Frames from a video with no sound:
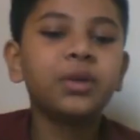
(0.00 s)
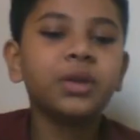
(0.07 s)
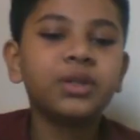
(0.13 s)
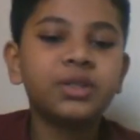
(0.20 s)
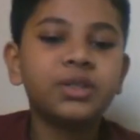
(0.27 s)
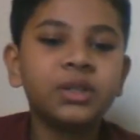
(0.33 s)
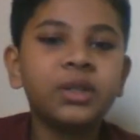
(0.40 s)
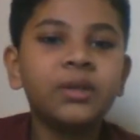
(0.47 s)

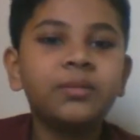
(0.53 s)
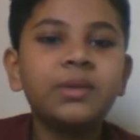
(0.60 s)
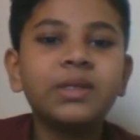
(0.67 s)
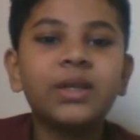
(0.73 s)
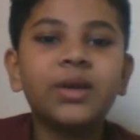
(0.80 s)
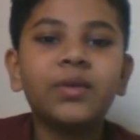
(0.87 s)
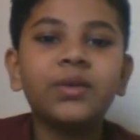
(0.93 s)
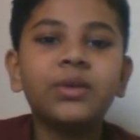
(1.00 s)
question
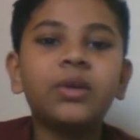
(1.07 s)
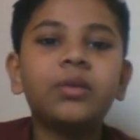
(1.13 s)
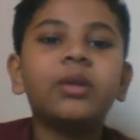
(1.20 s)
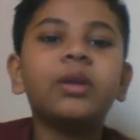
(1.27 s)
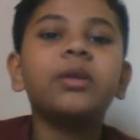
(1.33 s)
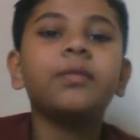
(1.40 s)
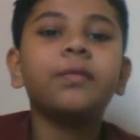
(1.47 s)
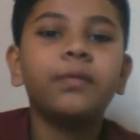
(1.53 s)
number seven here
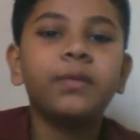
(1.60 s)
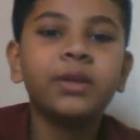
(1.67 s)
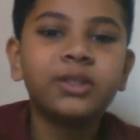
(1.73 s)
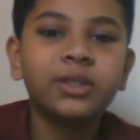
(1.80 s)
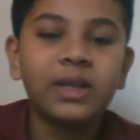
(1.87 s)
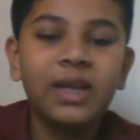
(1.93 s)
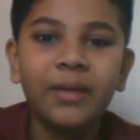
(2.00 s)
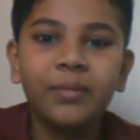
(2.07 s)
at
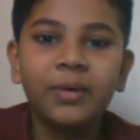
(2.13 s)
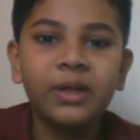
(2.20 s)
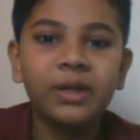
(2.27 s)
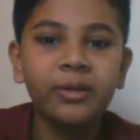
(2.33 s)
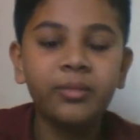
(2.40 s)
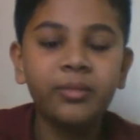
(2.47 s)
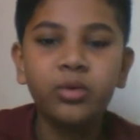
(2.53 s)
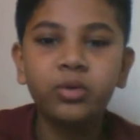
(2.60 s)
which
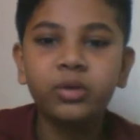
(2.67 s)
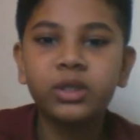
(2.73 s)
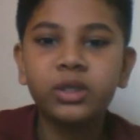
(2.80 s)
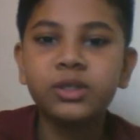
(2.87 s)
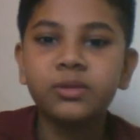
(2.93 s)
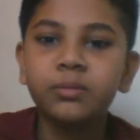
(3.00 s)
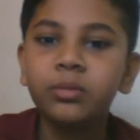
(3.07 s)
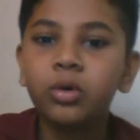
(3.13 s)
library book
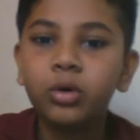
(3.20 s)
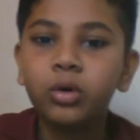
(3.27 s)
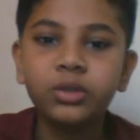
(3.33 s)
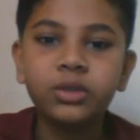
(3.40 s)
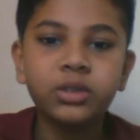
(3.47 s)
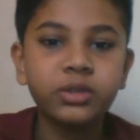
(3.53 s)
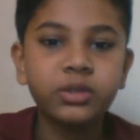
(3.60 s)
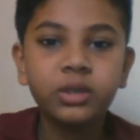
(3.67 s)
is
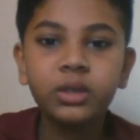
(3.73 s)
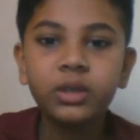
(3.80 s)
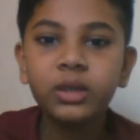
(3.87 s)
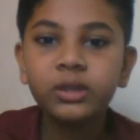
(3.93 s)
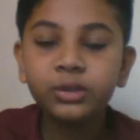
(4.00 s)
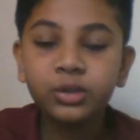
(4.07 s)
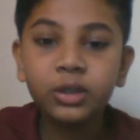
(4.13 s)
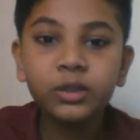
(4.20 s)
most
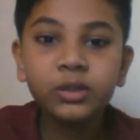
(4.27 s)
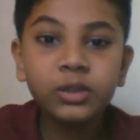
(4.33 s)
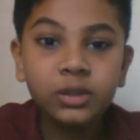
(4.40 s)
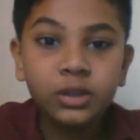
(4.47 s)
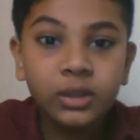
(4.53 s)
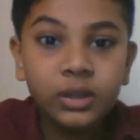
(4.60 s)
so My